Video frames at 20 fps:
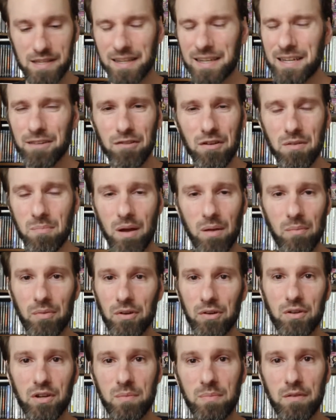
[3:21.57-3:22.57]
I can't remember.
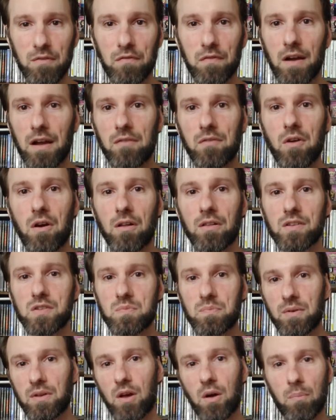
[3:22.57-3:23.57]
It could have been
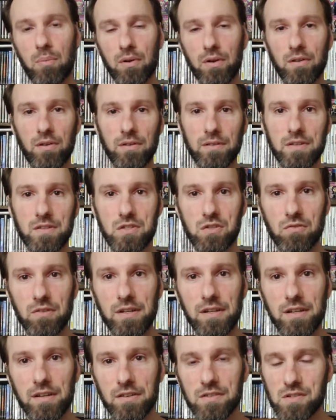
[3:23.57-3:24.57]
$5, but I'll put it on the screen here.